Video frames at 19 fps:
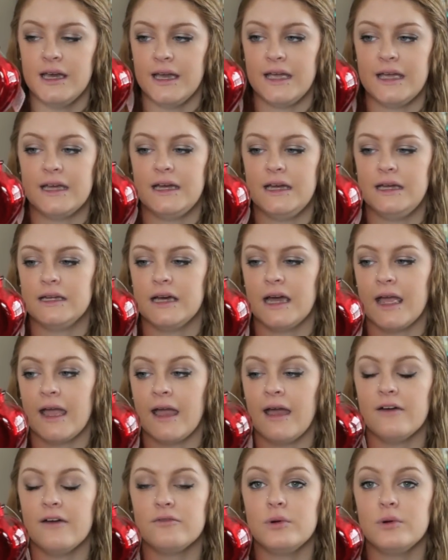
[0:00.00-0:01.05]
And I
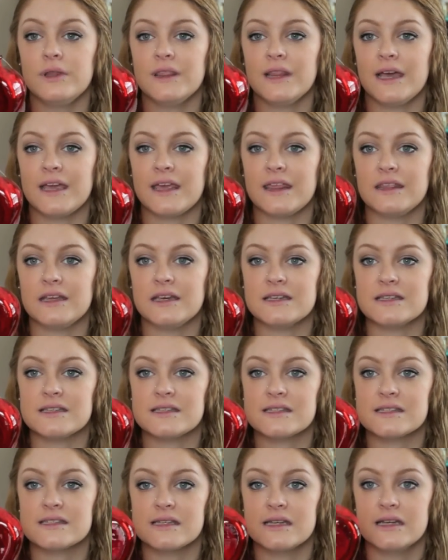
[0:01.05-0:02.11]
have one like
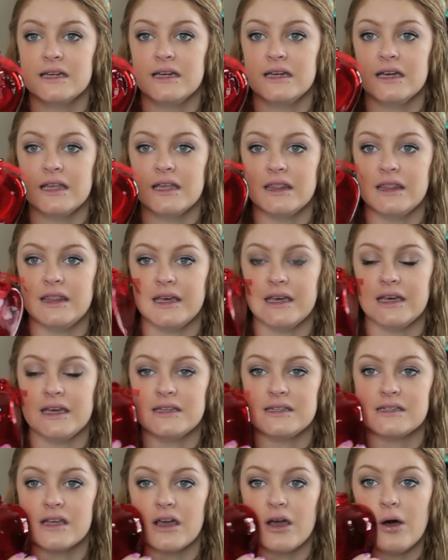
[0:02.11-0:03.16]
this
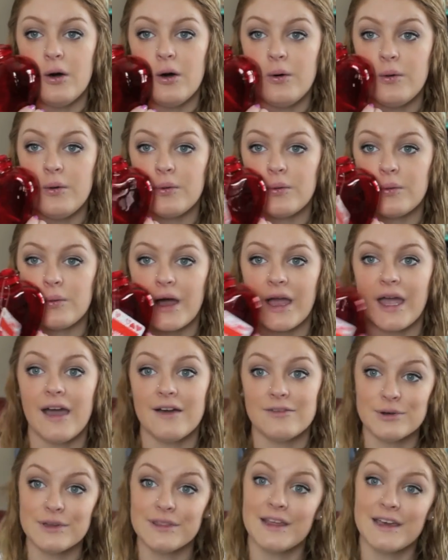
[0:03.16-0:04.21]
that, oh, I
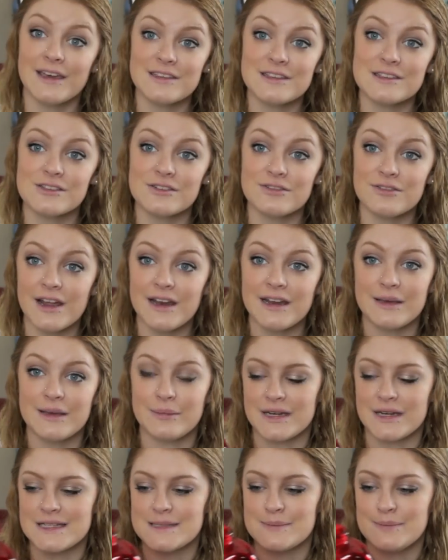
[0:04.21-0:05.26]
have one like this already,
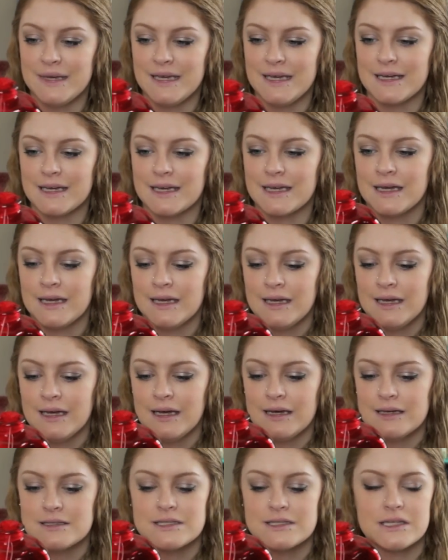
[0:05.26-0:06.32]
but it's big.
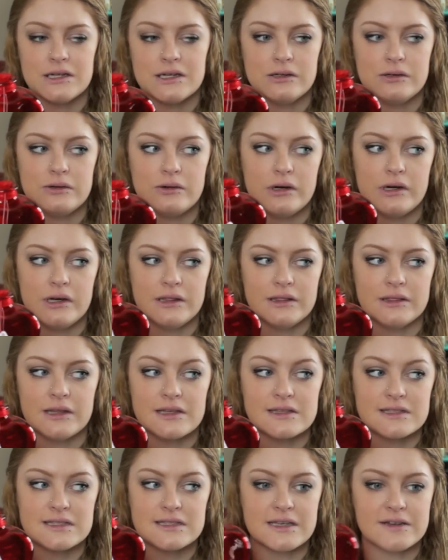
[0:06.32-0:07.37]
So
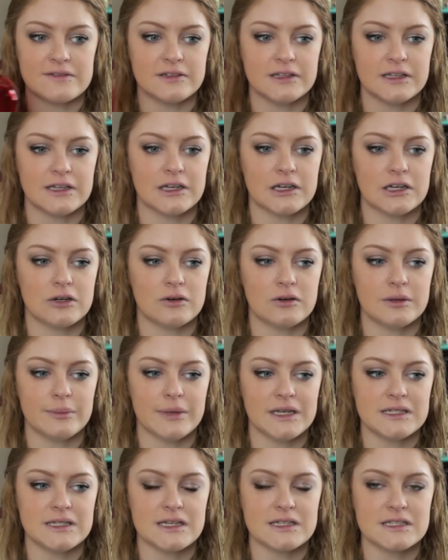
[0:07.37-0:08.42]
that's definitely going to go on
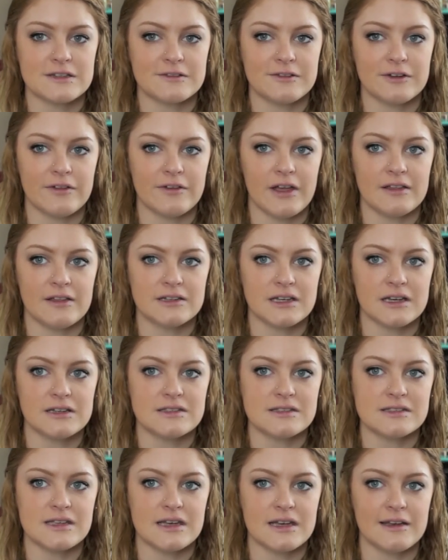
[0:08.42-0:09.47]
my desk for
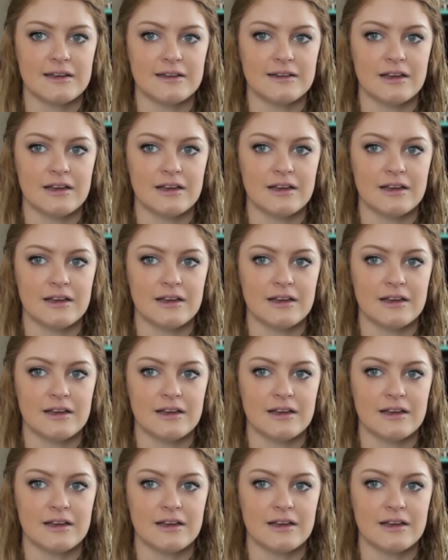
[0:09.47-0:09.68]
Valentine's Day